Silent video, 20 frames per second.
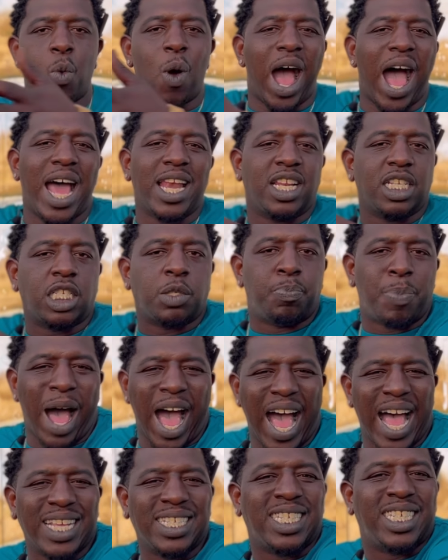why I
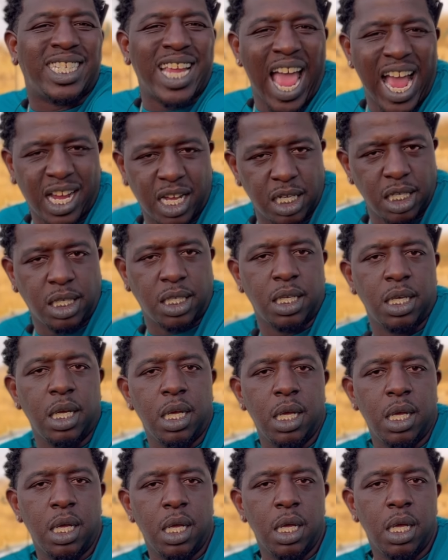despise jackers.
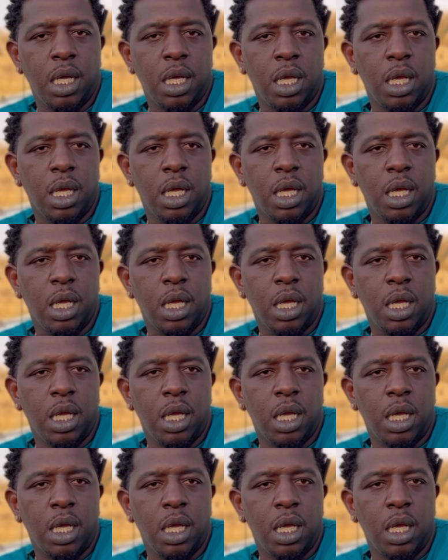Right.